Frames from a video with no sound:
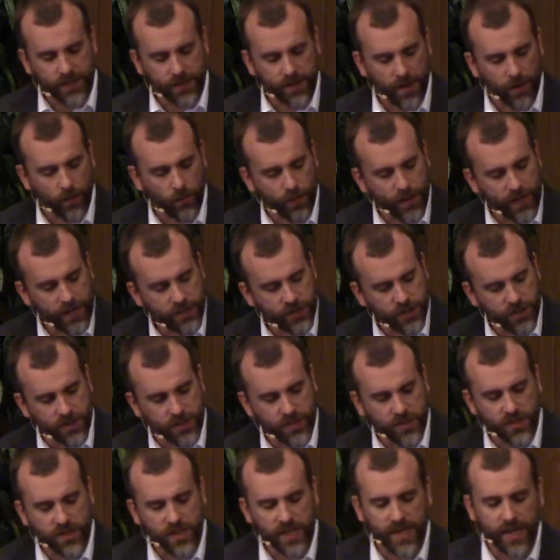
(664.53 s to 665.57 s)
till they reached a
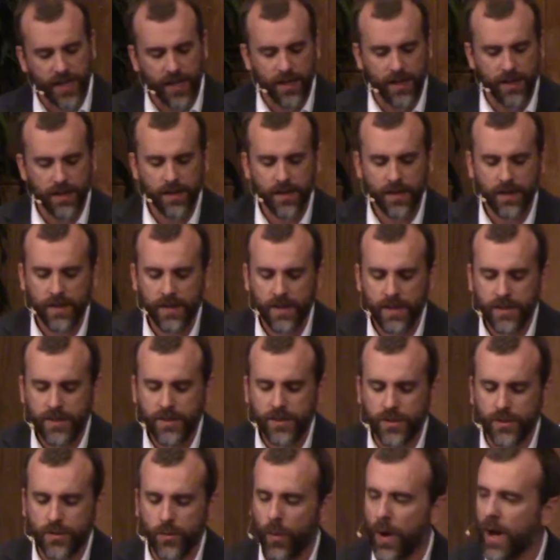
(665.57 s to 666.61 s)
city
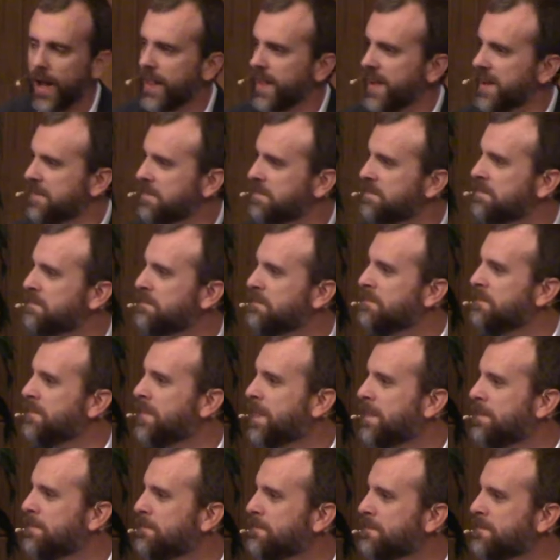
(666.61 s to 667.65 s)
to dwell in.
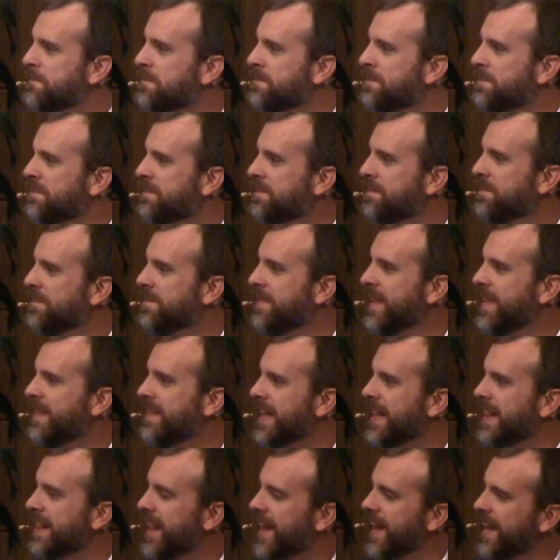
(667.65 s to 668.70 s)

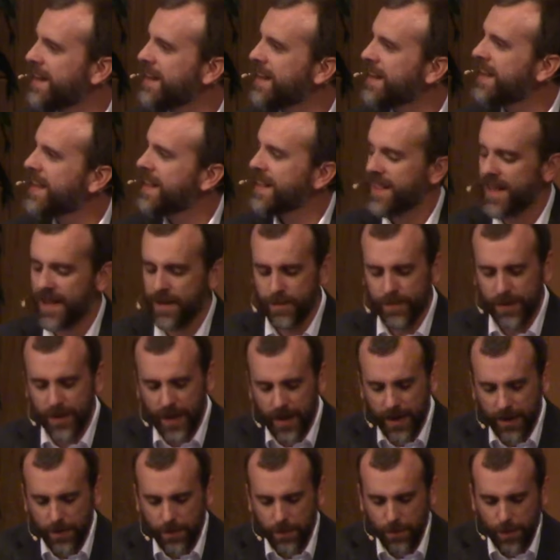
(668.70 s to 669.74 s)
They led them
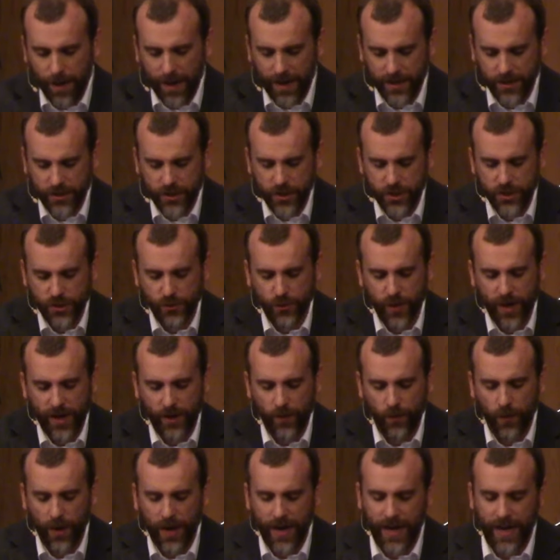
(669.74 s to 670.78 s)
by a
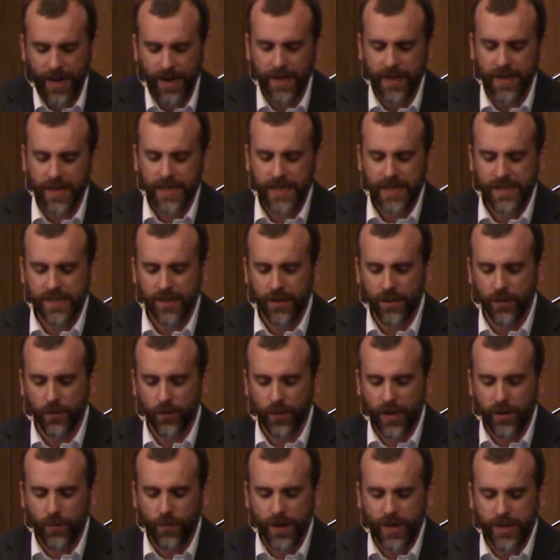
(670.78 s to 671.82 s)
straight way till
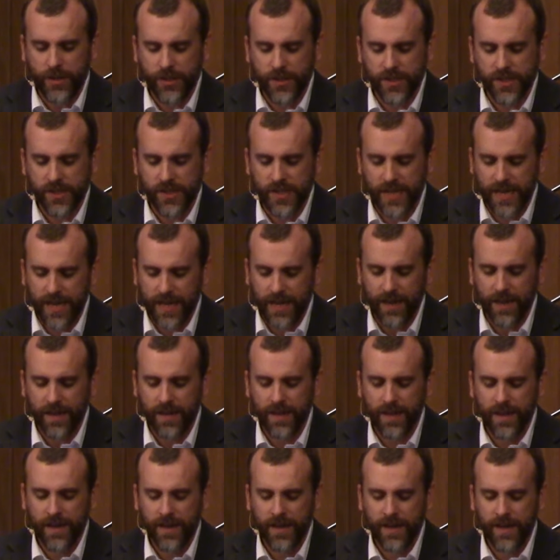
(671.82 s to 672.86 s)
he reached a city,
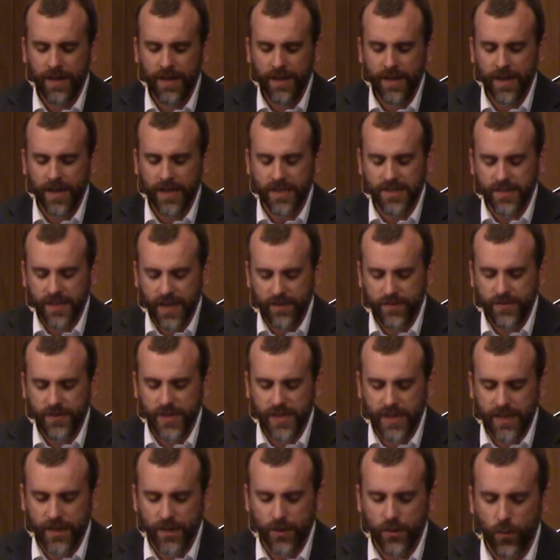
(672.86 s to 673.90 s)
a safe
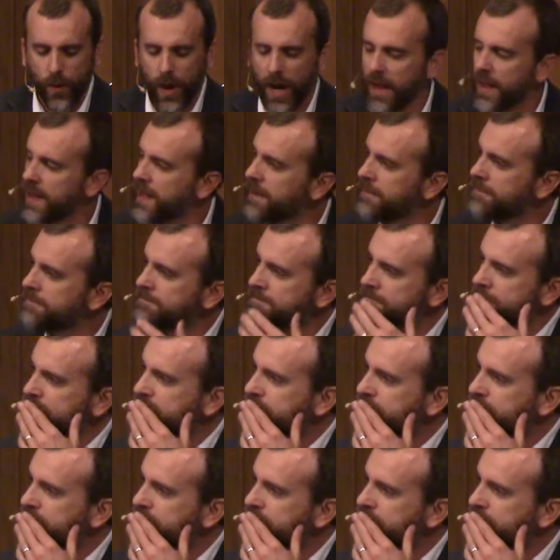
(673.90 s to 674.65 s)
city to dwell in.